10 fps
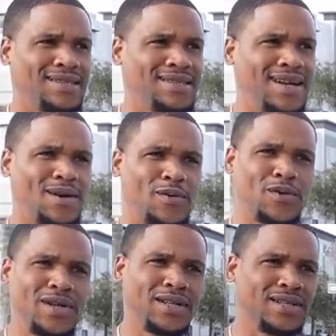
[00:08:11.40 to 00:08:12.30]
Not
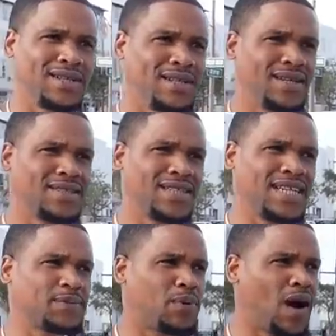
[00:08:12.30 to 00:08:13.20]
really. There's
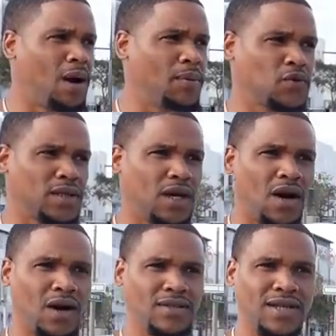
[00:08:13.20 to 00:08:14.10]
less problems with the
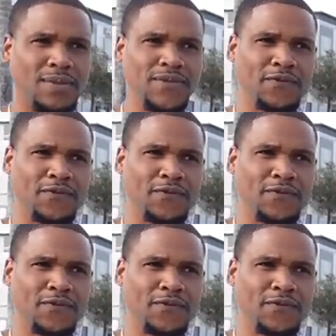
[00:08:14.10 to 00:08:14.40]
hard top.